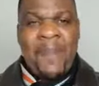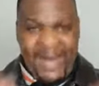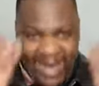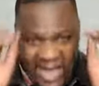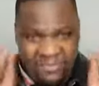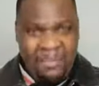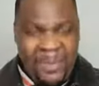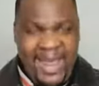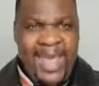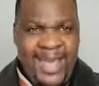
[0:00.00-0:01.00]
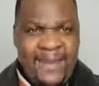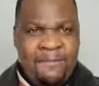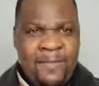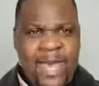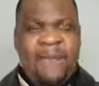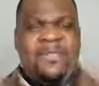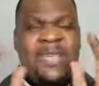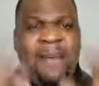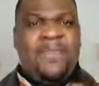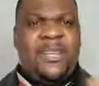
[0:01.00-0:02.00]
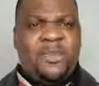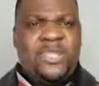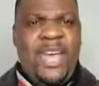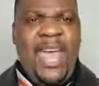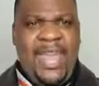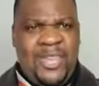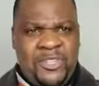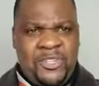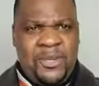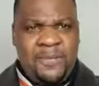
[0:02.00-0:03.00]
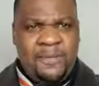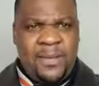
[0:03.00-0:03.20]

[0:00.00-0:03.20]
but have a plan. Have something to change.